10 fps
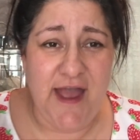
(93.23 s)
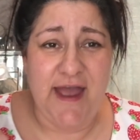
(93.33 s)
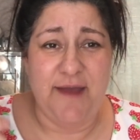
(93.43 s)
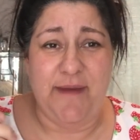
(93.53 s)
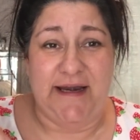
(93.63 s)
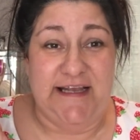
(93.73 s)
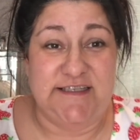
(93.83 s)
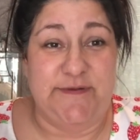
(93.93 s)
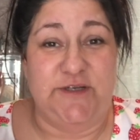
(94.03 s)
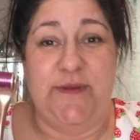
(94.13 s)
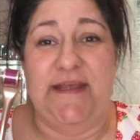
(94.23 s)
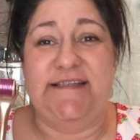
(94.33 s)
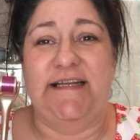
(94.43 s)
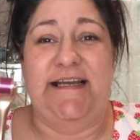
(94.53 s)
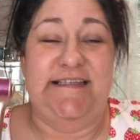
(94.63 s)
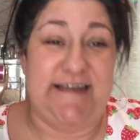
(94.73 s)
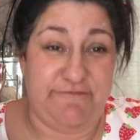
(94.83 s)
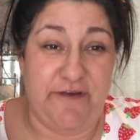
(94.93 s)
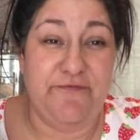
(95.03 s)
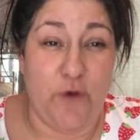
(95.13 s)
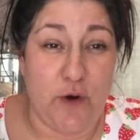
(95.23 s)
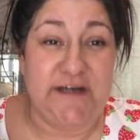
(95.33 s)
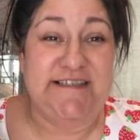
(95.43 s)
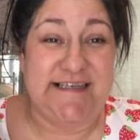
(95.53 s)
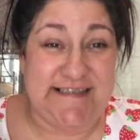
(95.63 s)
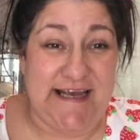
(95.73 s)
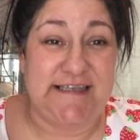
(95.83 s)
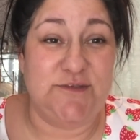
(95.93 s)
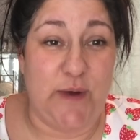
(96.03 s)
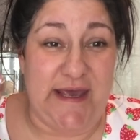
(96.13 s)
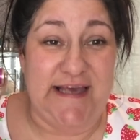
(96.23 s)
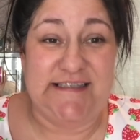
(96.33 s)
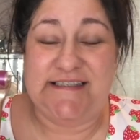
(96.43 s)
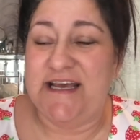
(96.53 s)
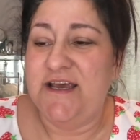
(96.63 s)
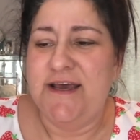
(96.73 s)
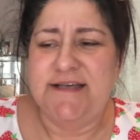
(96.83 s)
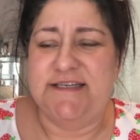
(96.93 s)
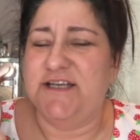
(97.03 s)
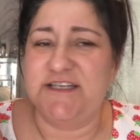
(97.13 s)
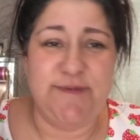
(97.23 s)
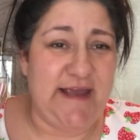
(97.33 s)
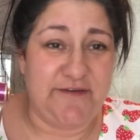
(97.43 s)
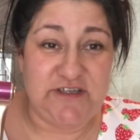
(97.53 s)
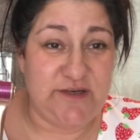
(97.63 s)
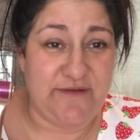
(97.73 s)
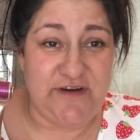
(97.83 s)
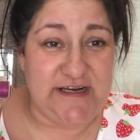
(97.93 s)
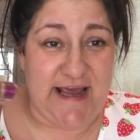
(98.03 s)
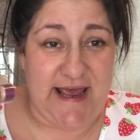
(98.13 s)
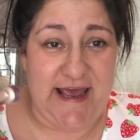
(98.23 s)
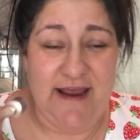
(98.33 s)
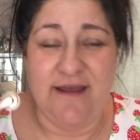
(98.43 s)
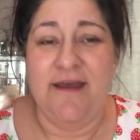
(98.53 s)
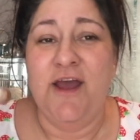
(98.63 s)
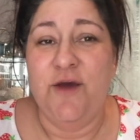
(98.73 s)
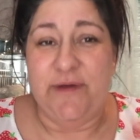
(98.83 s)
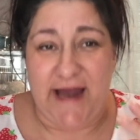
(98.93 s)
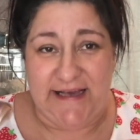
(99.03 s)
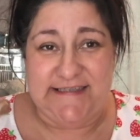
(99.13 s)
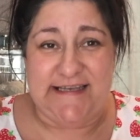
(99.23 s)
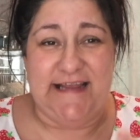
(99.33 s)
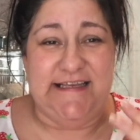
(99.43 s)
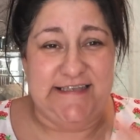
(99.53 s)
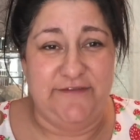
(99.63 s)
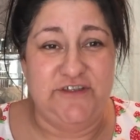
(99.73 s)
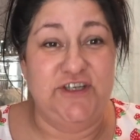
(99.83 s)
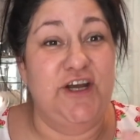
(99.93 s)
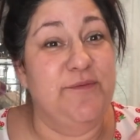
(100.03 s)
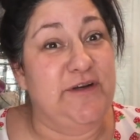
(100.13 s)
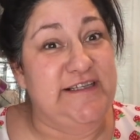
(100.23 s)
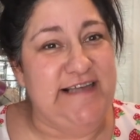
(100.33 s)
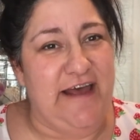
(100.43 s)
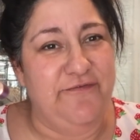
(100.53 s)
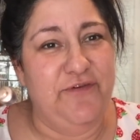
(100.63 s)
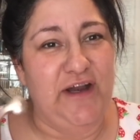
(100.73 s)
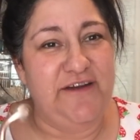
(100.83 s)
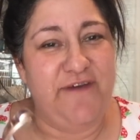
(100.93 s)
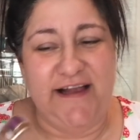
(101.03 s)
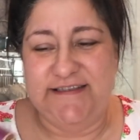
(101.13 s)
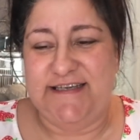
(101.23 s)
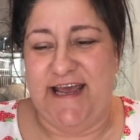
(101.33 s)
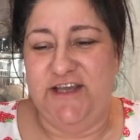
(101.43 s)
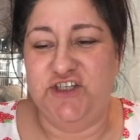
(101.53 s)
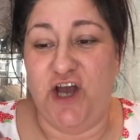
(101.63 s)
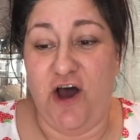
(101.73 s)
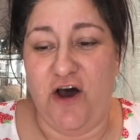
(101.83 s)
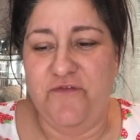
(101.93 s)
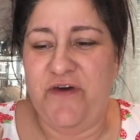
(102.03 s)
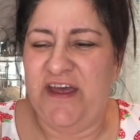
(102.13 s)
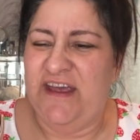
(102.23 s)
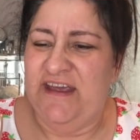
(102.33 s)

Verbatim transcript: um, I need to be doing this at least every four to six weeks. So it's not something you have to do every day. But like I said, this afternoon I'm going to take full advantage of